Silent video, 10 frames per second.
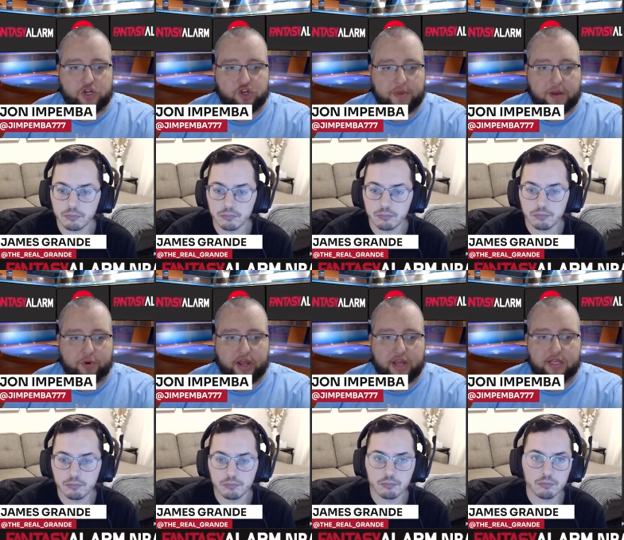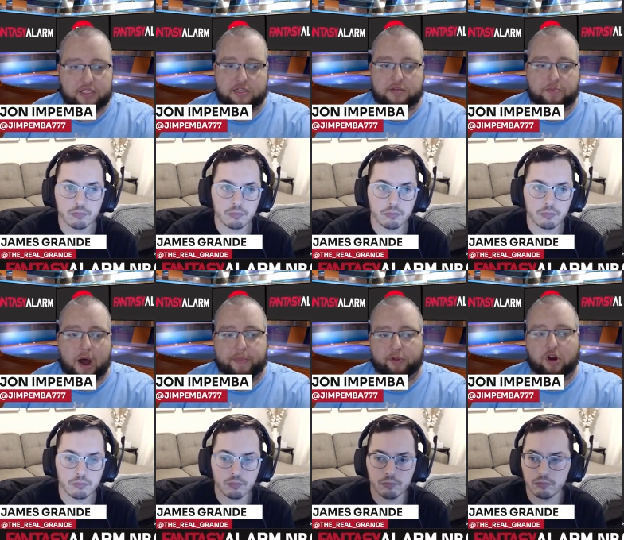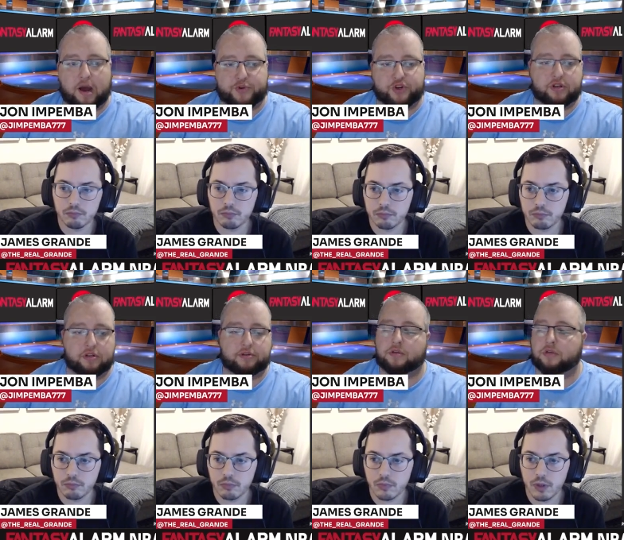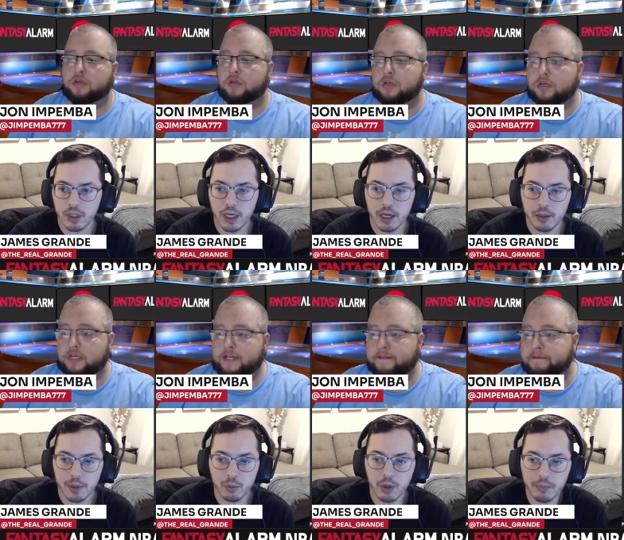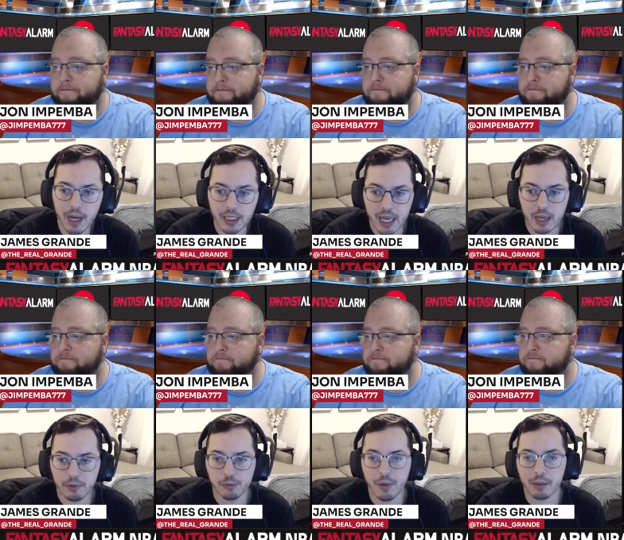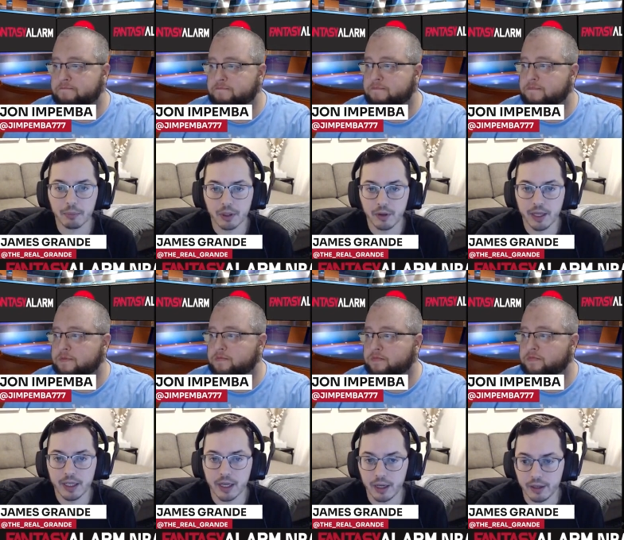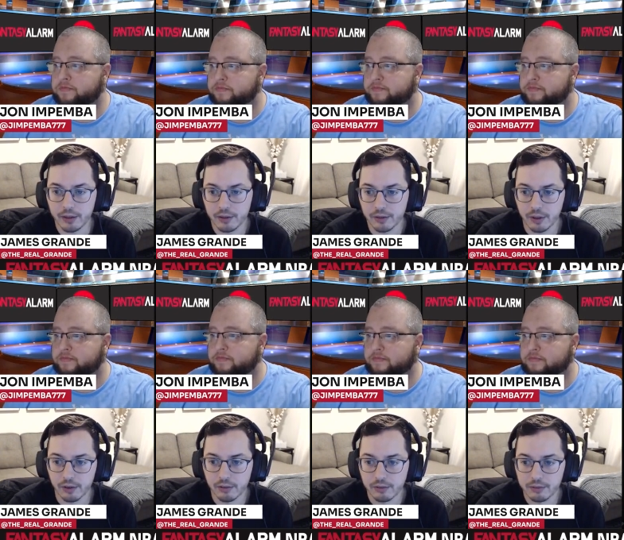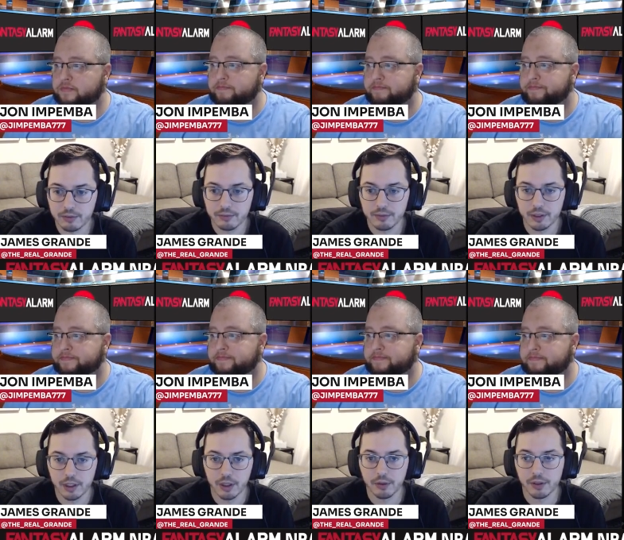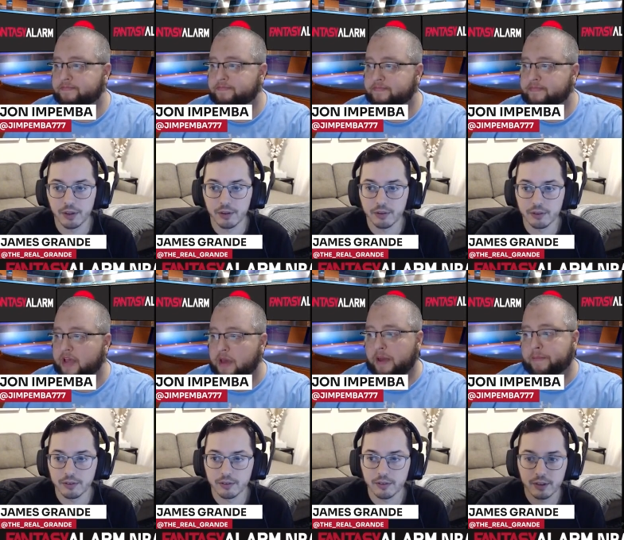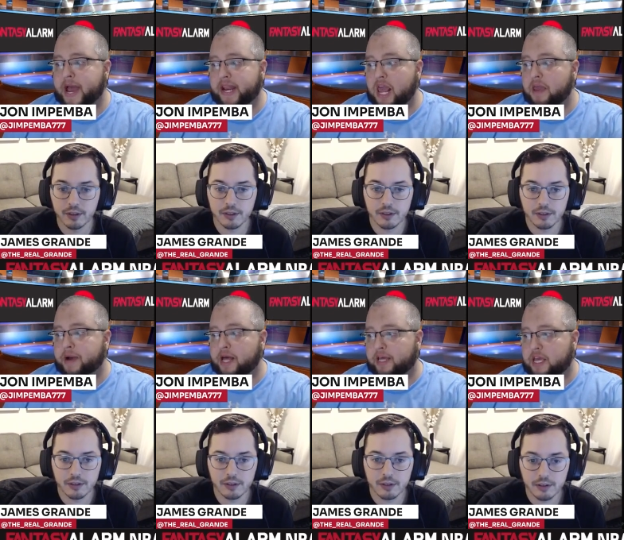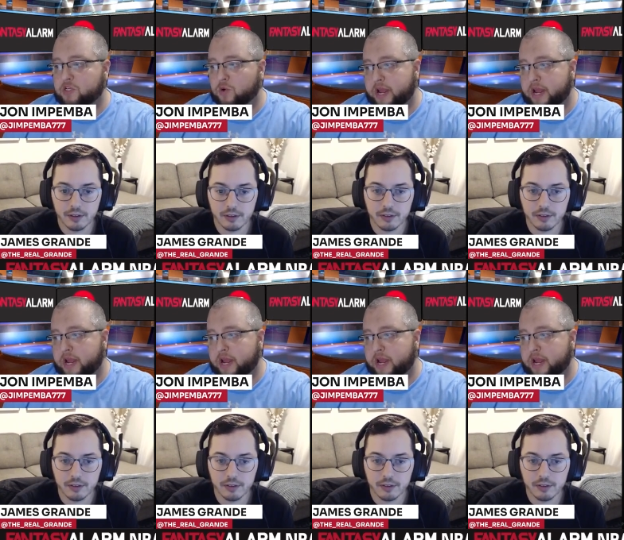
Speaker 1: should be a pretty popular option.
Speaker 2: Yeah, I mean, one bad game, he's back below 8K. So you know what to do.
Speaker 1: And like bad game by like he scored